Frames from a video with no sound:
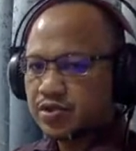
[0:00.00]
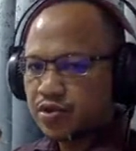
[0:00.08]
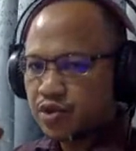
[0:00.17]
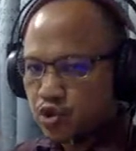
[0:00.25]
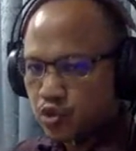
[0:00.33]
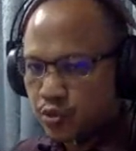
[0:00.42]
to
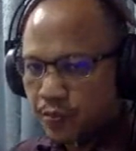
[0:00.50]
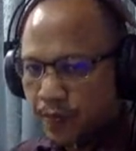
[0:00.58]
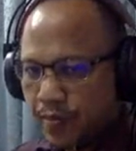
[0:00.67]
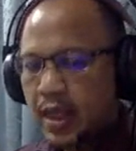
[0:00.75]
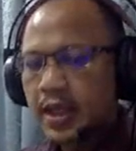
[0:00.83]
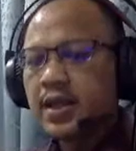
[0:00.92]
2.
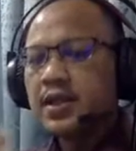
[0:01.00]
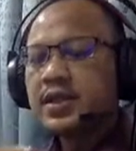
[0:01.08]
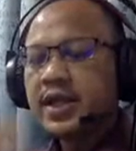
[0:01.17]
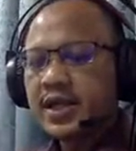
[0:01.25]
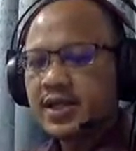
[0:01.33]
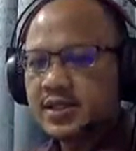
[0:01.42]

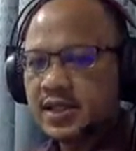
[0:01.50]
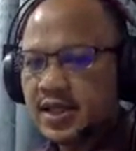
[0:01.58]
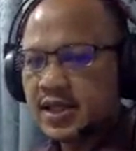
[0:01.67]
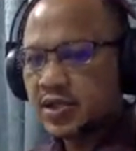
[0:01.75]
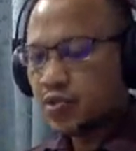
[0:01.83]
There is another